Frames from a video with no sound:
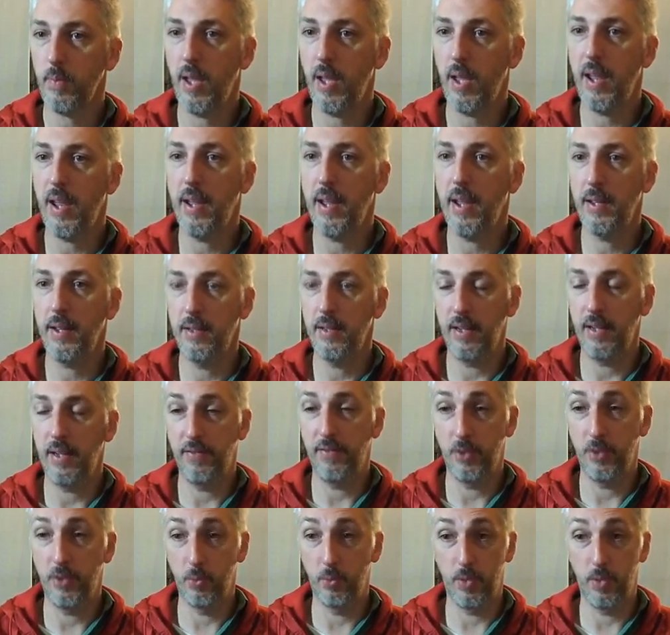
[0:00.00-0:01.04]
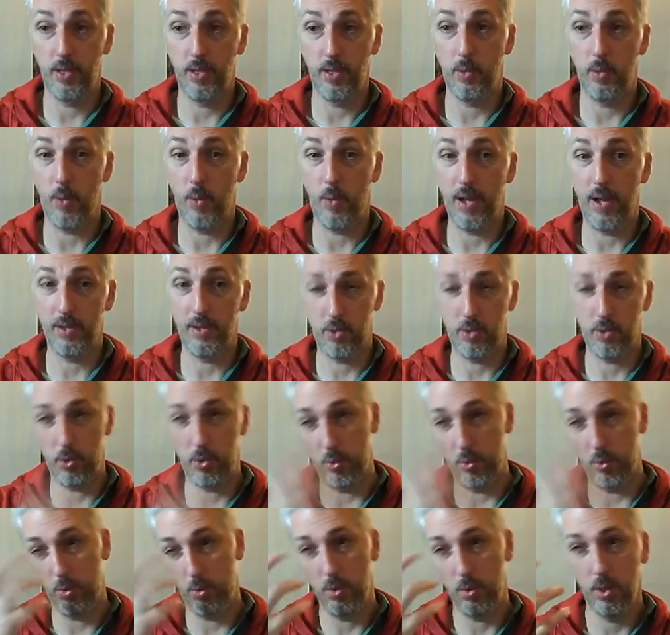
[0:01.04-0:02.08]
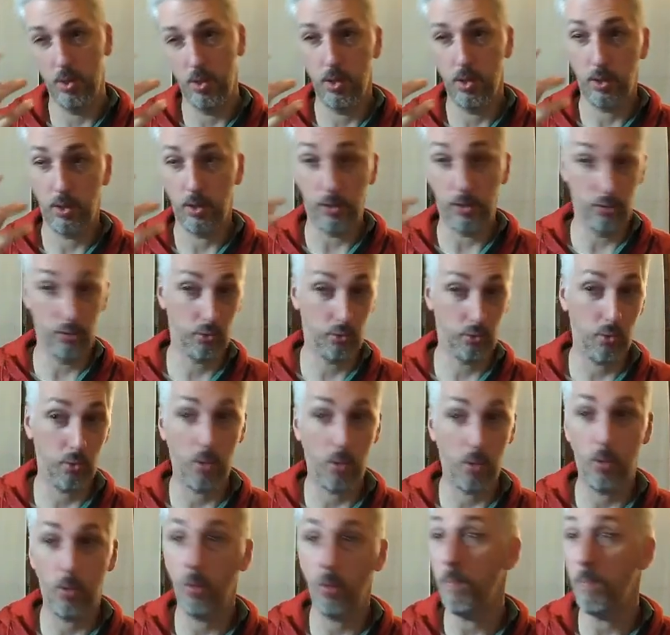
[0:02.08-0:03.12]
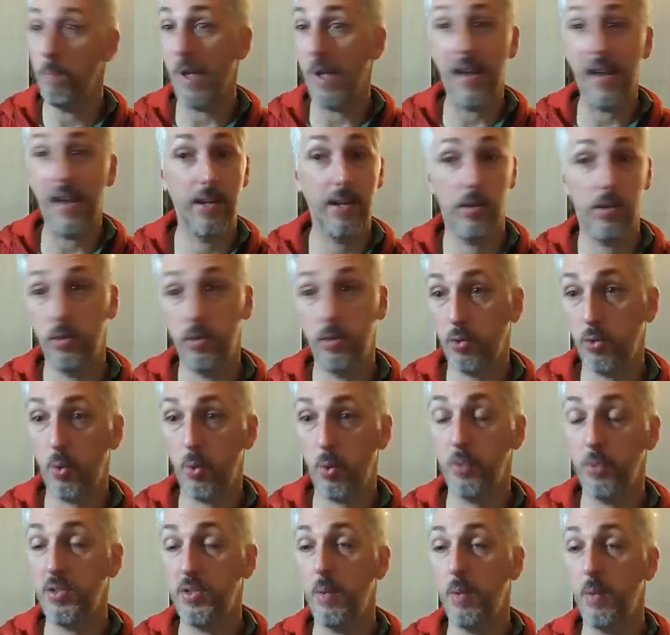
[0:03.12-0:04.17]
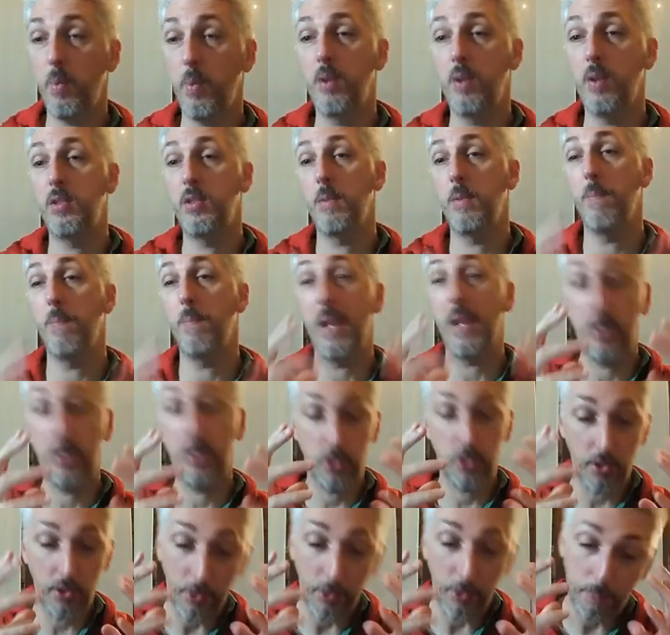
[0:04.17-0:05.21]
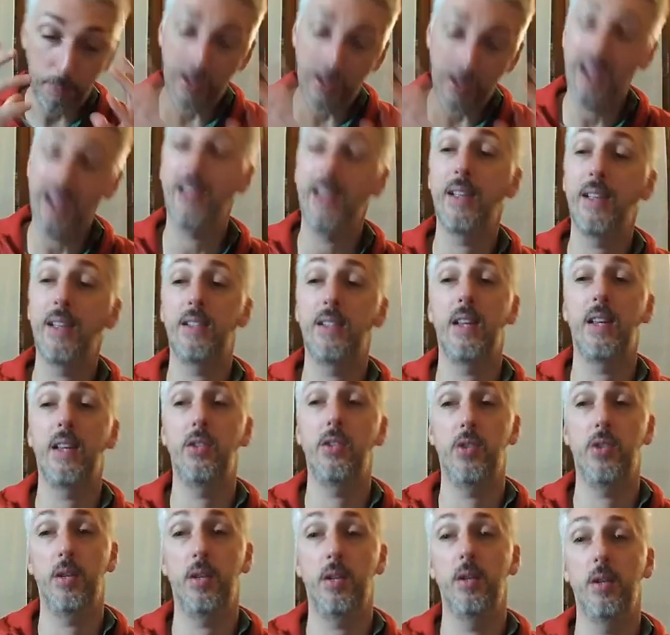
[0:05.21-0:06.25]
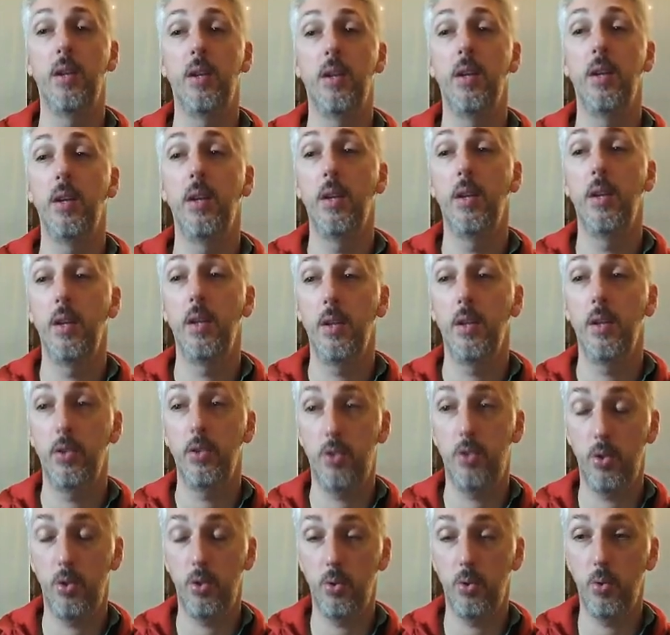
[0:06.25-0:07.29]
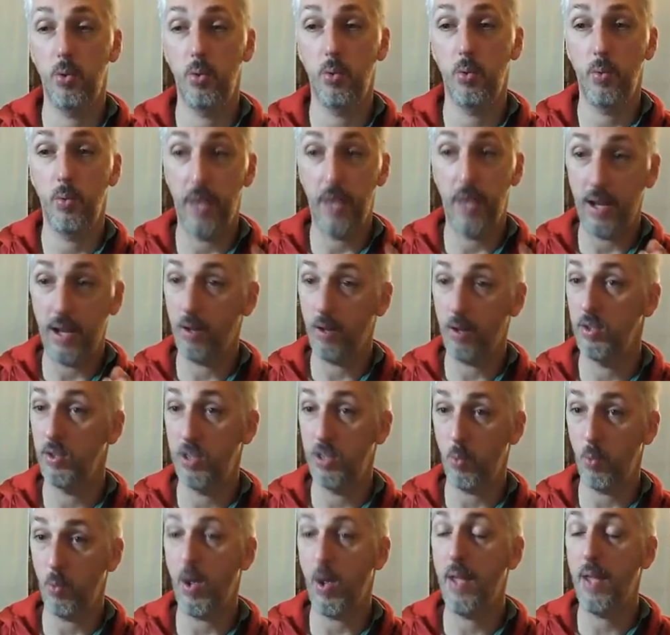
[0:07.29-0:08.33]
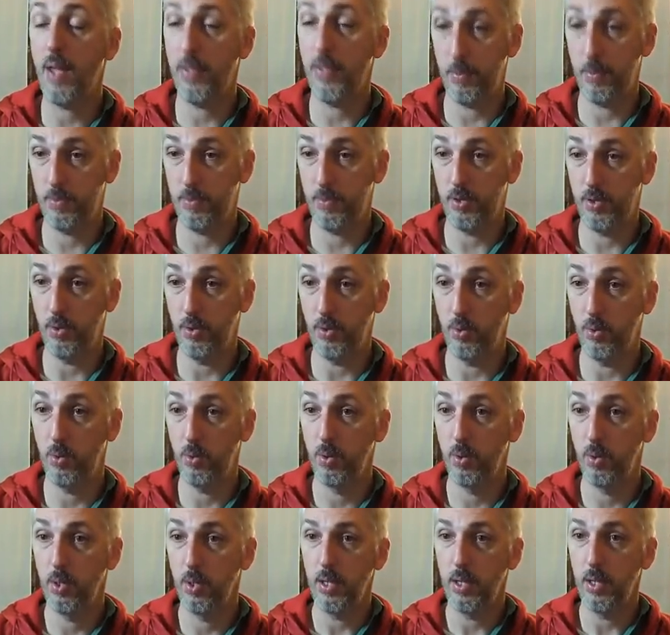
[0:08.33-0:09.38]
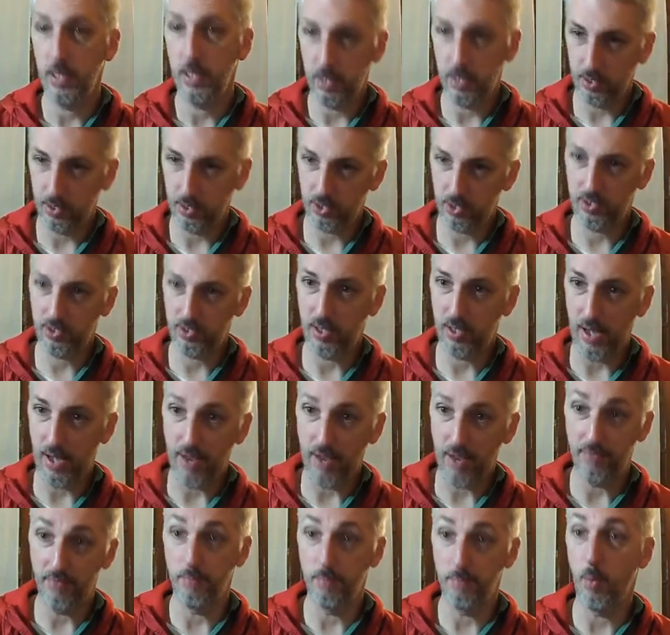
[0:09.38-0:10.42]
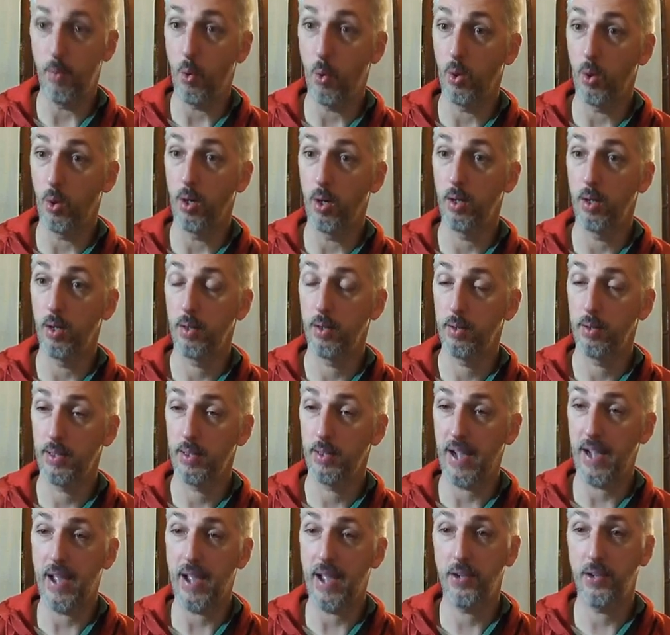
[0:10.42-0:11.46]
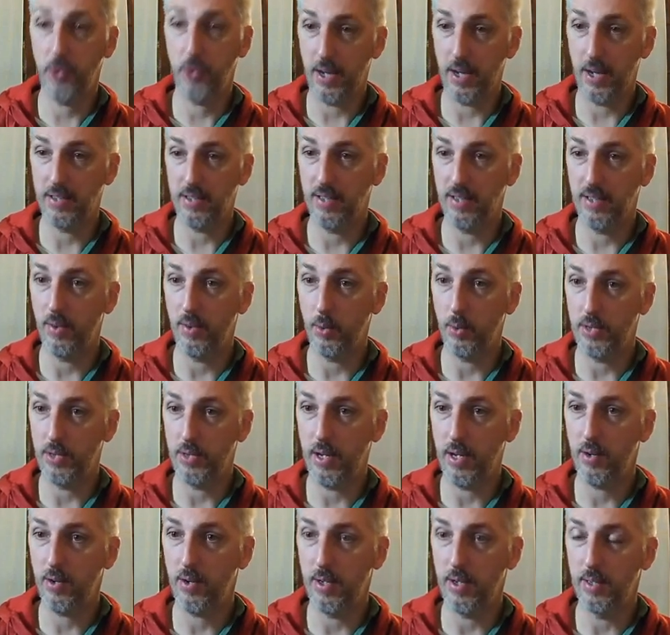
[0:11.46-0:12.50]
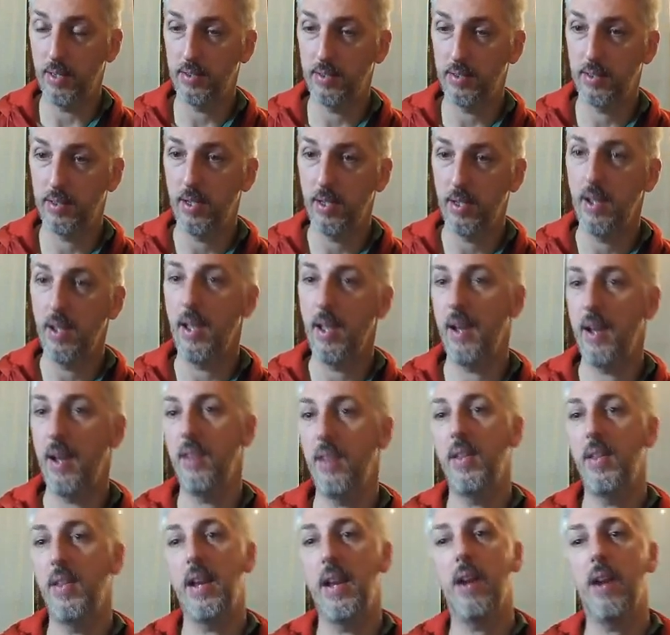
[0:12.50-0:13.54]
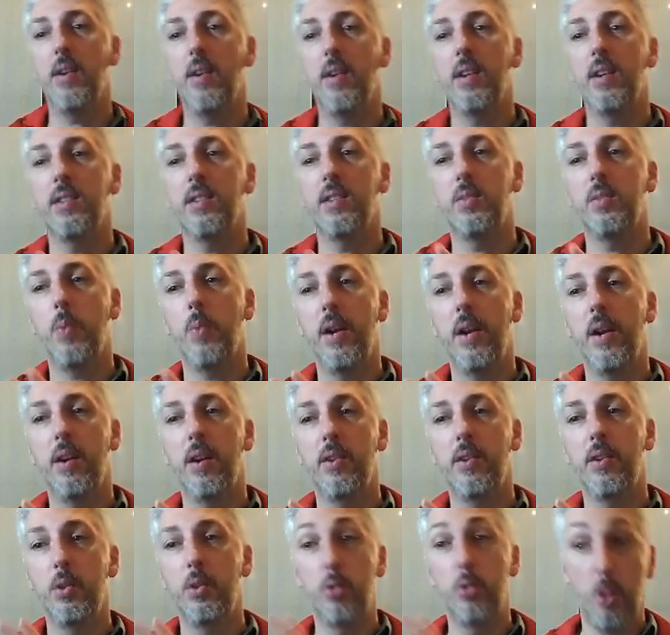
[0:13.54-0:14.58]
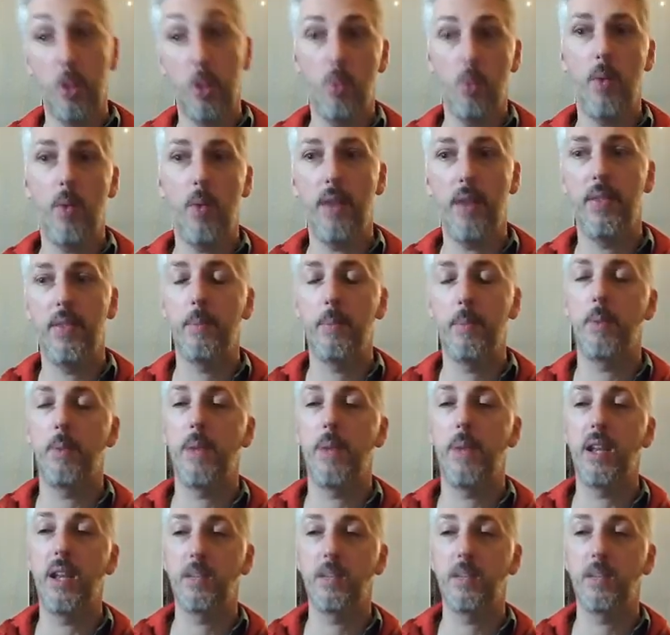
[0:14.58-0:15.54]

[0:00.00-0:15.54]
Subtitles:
And if you really want to mind control someone to make sure they're paying attention to the areas you want them to just have more contrast in those areas. And in the areas where you don't want them to pay